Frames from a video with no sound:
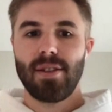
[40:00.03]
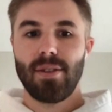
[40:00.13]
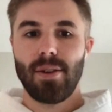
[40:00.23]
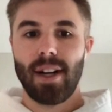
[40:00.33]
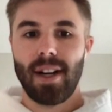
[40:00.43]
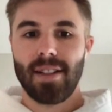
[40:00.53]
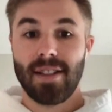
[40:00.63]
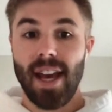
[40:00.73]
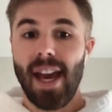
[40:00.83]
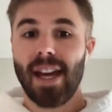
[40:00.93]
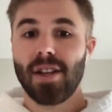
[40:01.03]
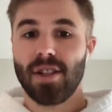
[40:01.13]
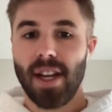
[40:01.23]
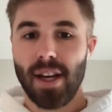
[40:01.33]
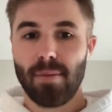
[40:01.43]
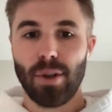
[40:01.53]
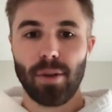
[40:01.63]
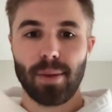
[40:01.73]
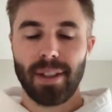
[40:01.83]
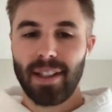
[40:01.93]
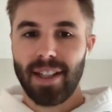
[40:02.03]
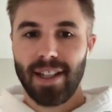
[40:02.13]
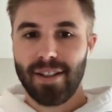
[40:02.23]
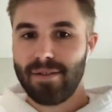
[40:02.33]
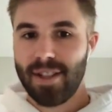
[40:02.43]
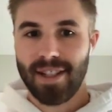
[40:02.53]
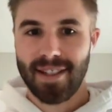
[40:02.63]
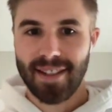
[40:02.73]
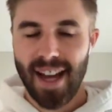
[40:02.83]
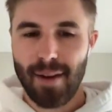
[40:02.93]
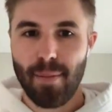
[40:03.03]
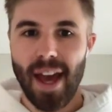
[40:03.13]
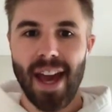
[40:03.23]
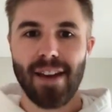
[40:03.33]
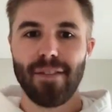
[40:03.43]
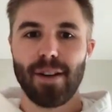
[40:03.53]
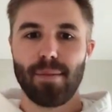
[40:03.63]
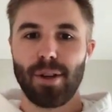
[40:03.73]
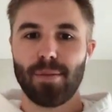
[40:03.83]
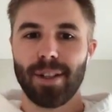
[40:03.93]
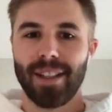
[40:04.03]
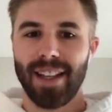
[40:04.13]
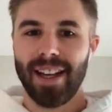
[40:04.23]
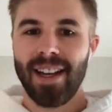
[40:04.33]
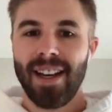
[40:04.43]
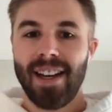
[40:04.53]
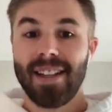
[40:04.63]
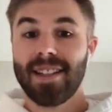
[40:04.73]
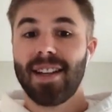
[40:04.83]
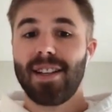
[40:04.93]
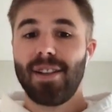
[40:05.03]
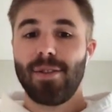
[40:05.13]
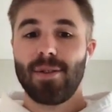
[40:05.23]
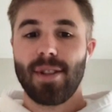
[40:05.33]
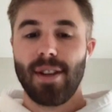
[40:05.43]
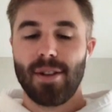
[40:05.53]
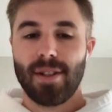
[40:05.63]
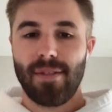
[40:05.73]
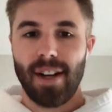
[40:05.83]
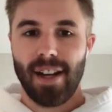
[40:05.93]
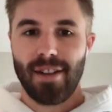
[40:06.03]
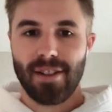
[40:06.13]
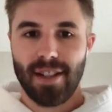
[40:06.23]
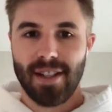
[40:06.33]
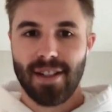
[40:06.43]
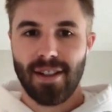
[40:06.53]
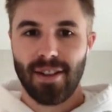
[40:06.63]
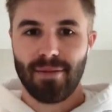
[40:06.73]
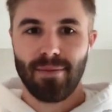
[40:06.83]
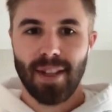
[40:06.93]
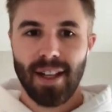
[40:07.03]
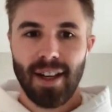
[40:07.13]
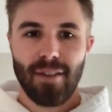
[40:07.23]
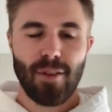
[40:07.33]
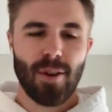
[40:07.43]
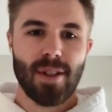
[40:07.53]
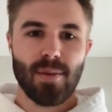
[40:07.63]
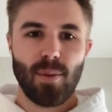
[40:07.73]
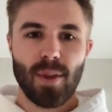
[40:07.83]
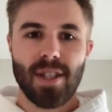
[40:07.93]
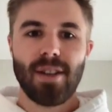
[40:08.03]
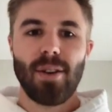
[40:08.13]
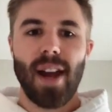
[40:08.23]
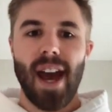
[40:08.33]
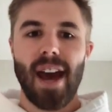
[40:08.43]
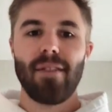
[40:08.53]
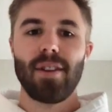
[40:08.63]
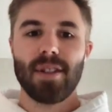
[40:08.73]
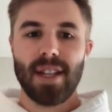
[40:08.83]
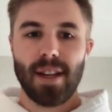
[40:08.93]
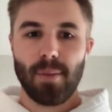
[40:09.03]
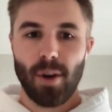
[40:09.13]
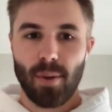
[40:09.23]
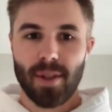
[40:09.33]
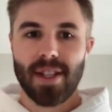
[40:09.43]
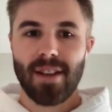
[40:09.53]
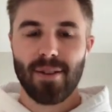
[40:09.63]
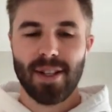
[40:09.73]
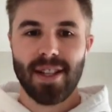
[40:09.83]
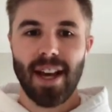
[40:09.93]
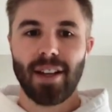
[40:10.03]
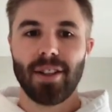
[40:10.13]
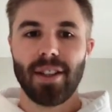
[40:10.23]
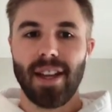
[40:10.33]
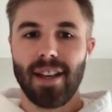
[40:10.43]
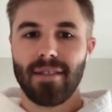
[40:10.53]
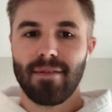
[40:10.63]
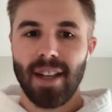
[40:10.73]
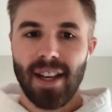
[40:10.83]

to age inappropriately or just kind of behave inappropriately. And it's going to use those for energy. So, of course, once you don't have those anymore, once they're recycled, then